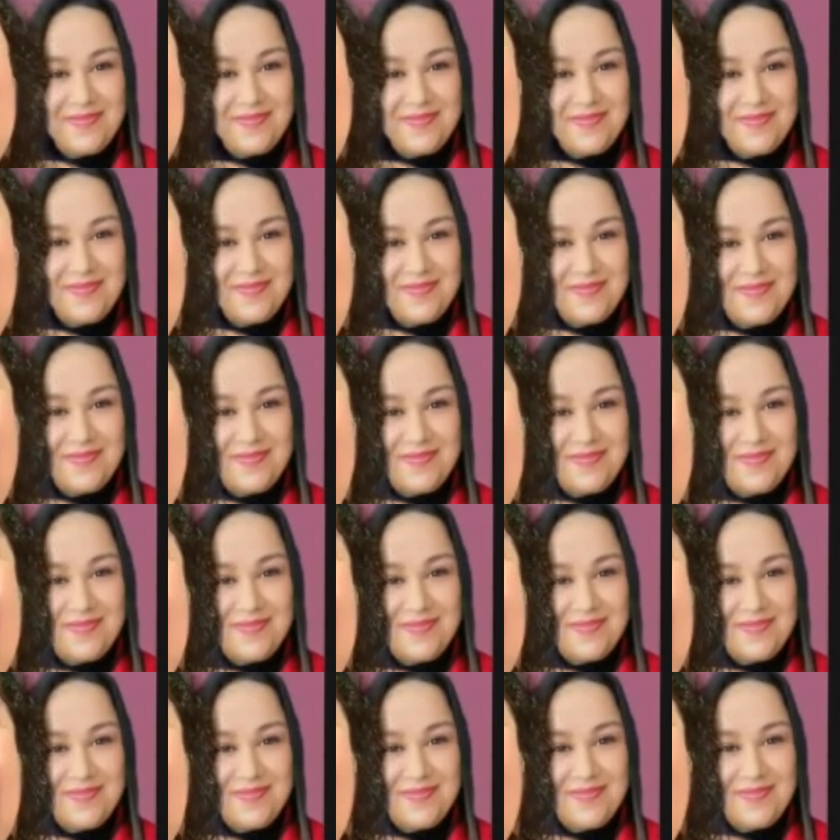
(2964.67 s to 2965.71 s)

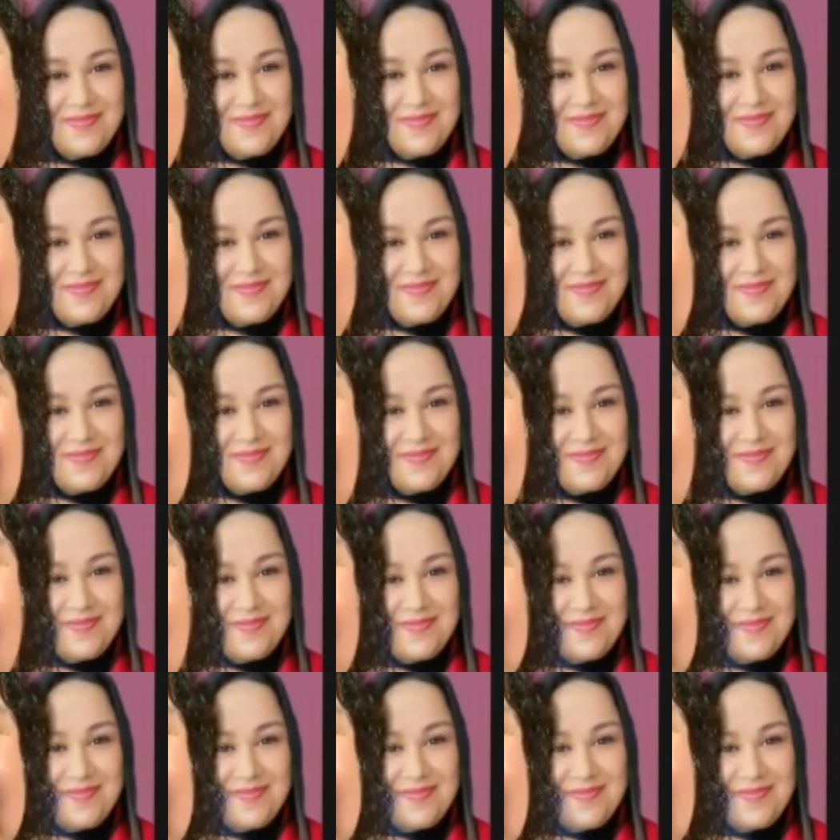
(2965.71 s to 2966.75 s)

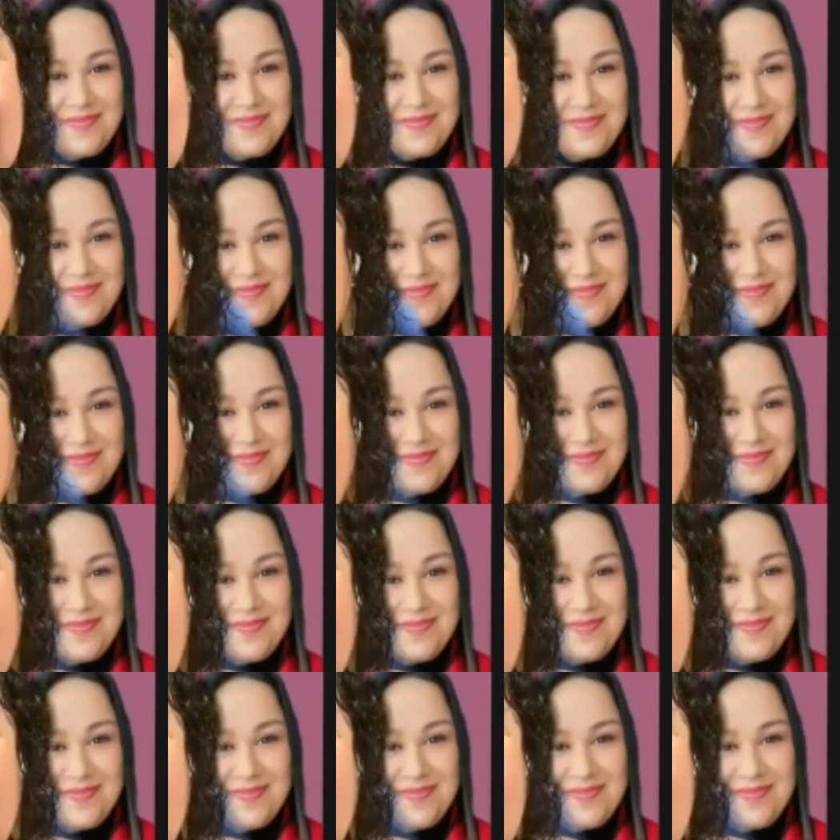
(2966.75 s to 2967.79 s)

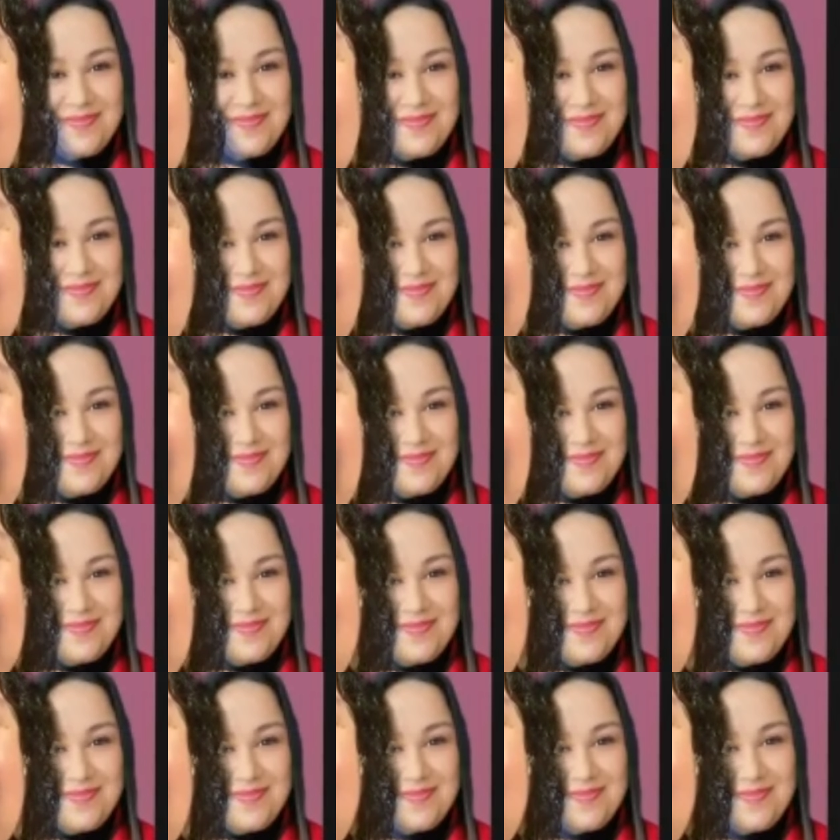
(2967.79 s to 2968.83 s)

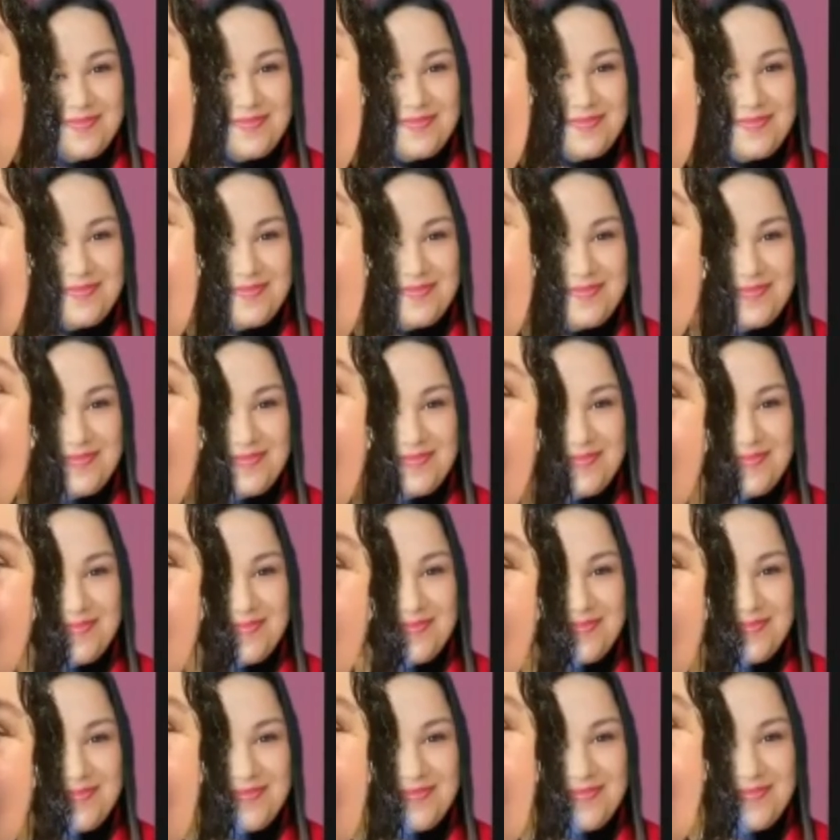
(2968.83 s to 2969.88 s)

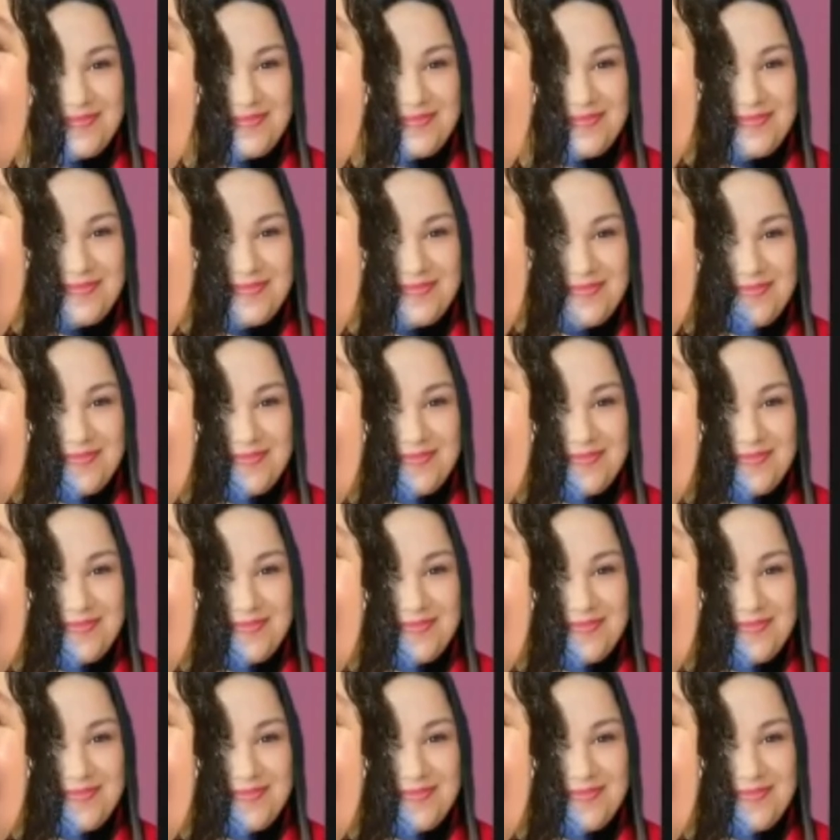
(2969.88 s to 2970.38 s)
[no speech]